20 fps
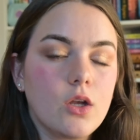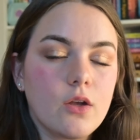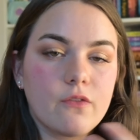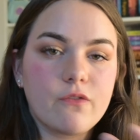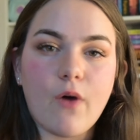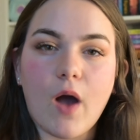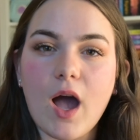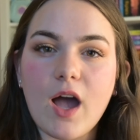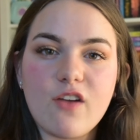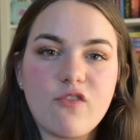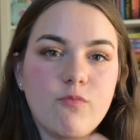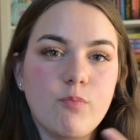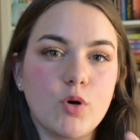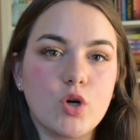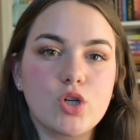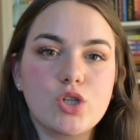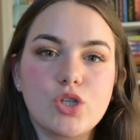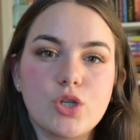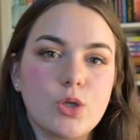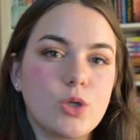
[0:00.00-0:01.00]
5
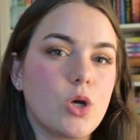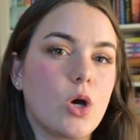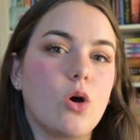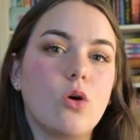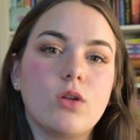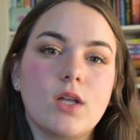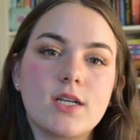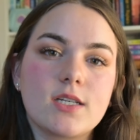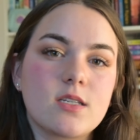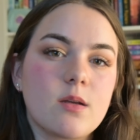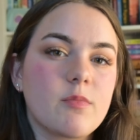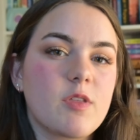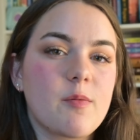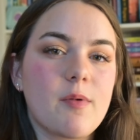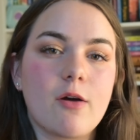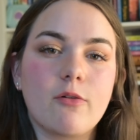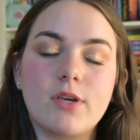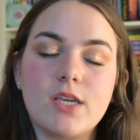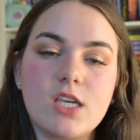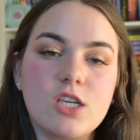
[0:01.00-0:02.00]
books, you know, like something
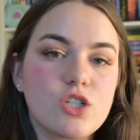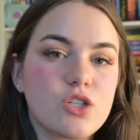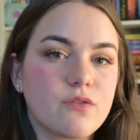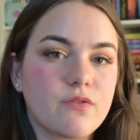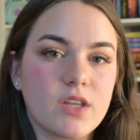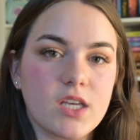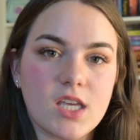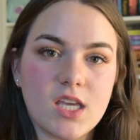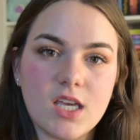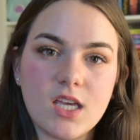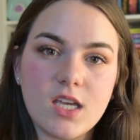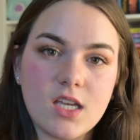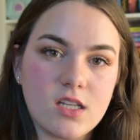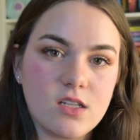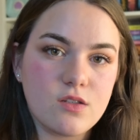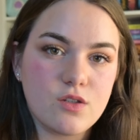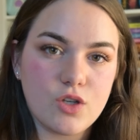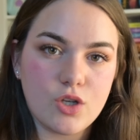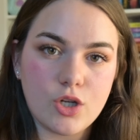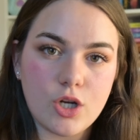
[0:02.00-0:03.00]
about each of the
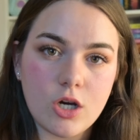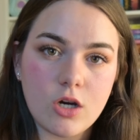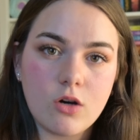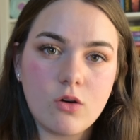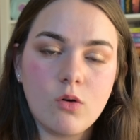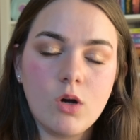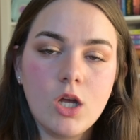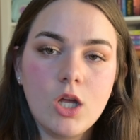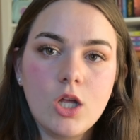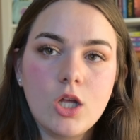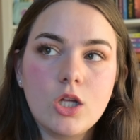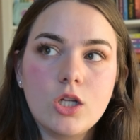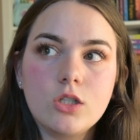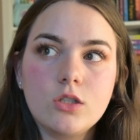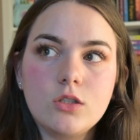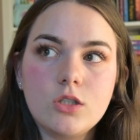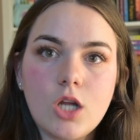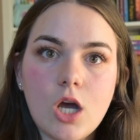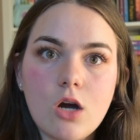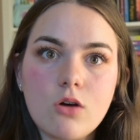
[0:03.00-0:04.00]
kids, you know.
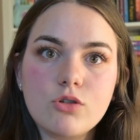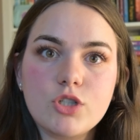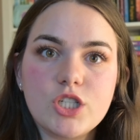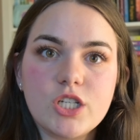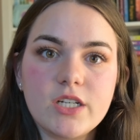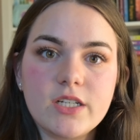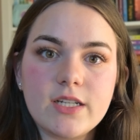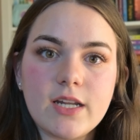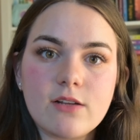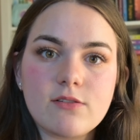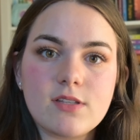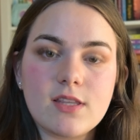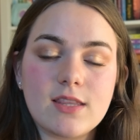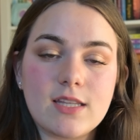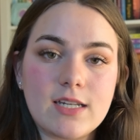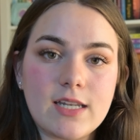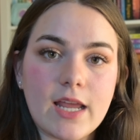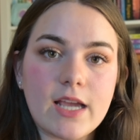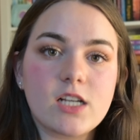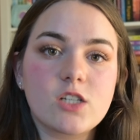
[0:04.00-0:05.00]
No, she announced the
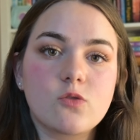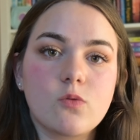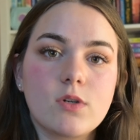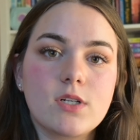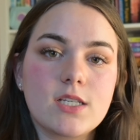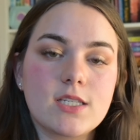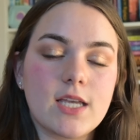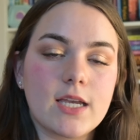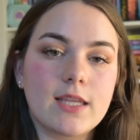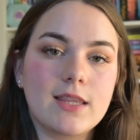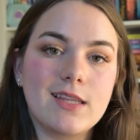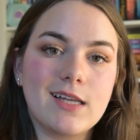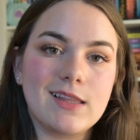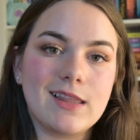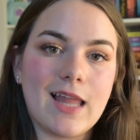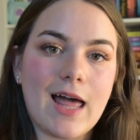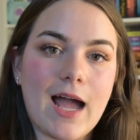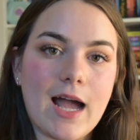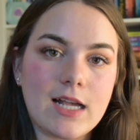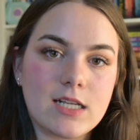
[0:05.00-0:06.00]
next one is like the
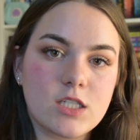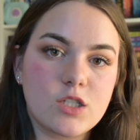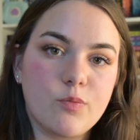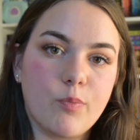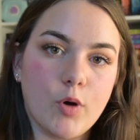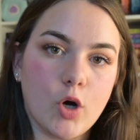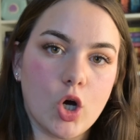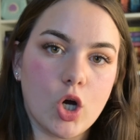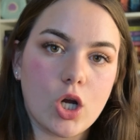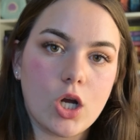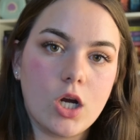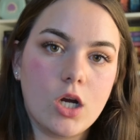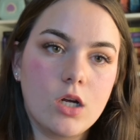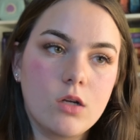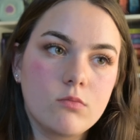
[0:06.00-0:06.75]
last book.